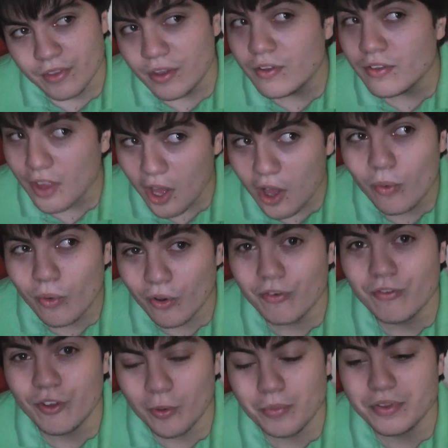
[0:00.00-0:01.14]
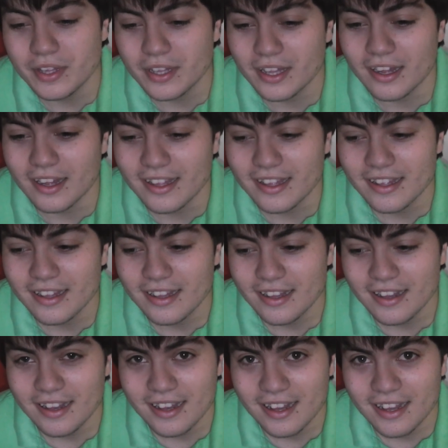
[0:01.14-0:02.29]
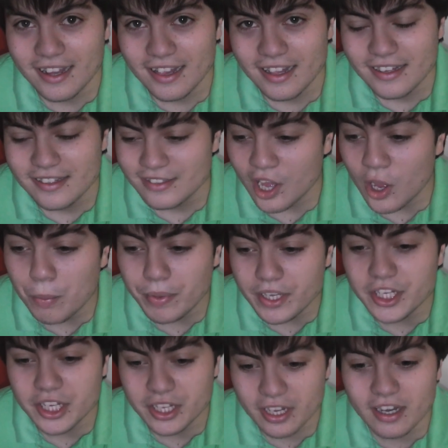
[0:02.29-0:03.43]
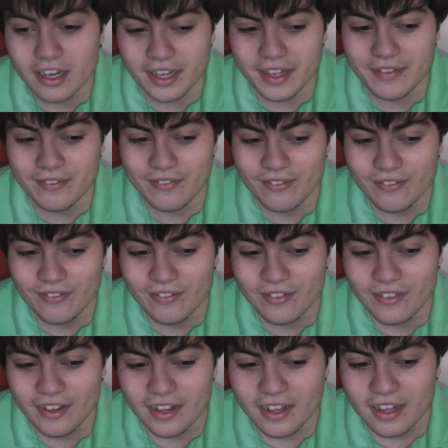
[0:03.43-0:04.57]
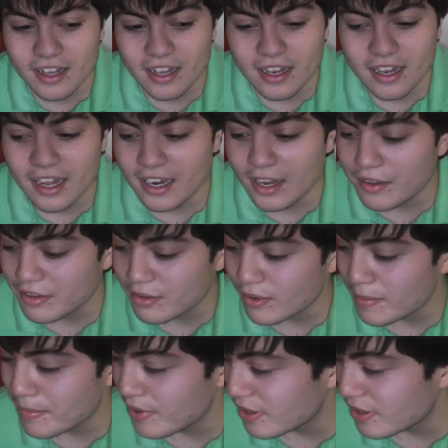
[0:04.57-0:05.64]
You know what films you like. Don't be shy. I know it sounds quite